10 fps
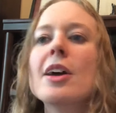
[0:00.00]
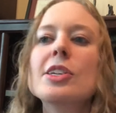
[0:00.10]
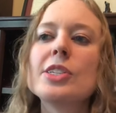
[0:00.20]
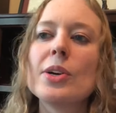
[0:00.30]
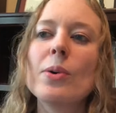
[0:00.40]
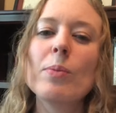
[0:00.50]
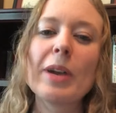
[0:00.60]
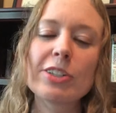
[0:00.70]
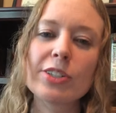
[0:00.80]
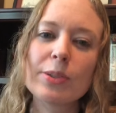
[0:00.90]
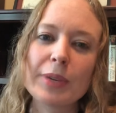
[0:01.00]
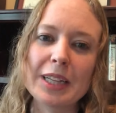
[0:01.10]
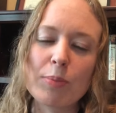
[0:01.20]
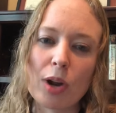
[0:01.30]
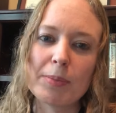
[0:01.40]
So make sure you read
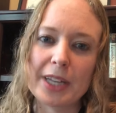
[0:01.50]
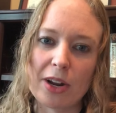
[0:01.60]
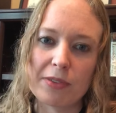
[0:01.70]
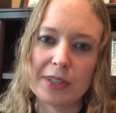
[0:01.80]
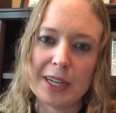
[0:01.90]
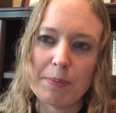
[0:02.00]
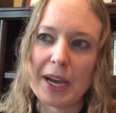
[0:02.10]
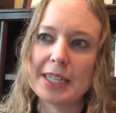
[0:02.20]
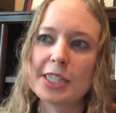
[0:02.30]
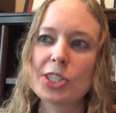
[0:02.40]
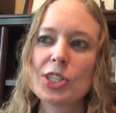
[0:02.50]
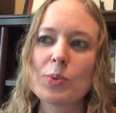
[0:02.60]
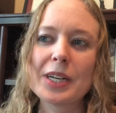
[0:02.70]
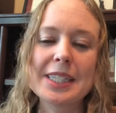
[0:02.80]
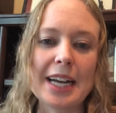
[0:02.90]
the prompt carefully, pay attention to
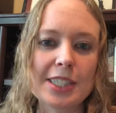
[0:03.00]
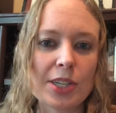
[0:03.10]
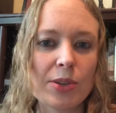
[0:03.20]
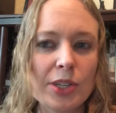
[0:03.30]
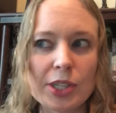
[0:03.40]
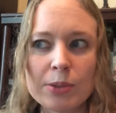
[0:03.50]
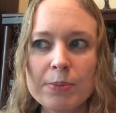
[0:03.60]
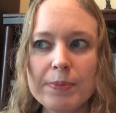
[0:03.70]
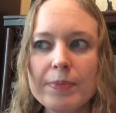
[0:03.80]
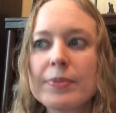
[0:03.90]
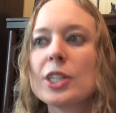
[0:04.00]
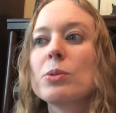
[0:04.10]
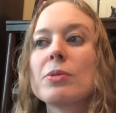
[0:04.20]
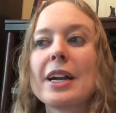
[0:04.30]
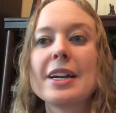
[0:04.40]
what it's asking you to do. You
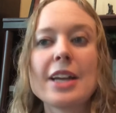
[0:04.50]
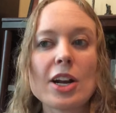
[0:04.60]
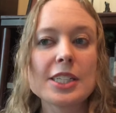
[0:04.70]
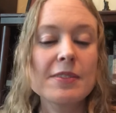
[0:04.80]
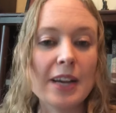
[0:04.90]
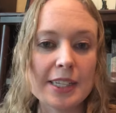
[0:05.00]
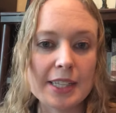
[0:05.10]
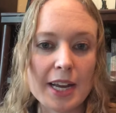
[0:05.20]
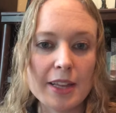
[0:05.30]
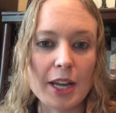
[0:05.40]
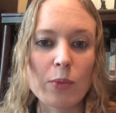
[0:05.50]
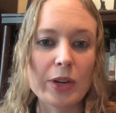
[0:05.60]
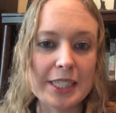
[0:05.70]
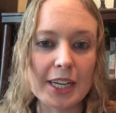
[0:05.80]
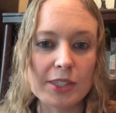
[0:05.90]
will write a narrative essay that
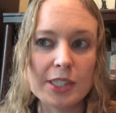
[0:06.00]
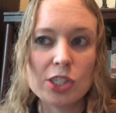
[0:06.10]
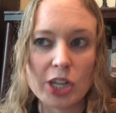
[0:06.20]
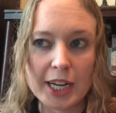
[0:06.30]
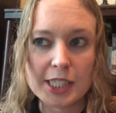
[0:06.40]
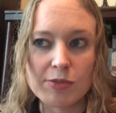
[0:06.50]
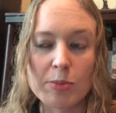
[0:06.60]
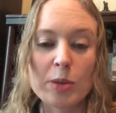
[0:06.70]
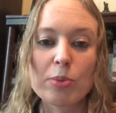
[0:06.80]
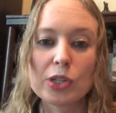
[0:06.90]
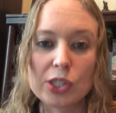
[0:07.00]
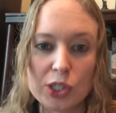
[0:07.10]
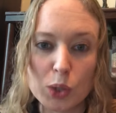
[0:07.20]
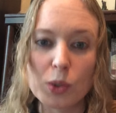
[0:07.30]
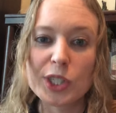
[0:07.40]
retells the chase from the
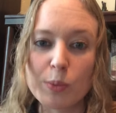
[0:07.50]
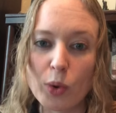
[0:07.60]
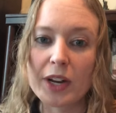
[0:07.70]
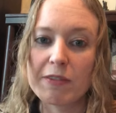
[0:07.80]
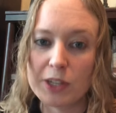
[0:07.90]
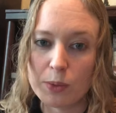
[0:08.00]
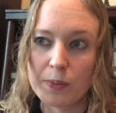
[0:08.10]
pursuer's point of view.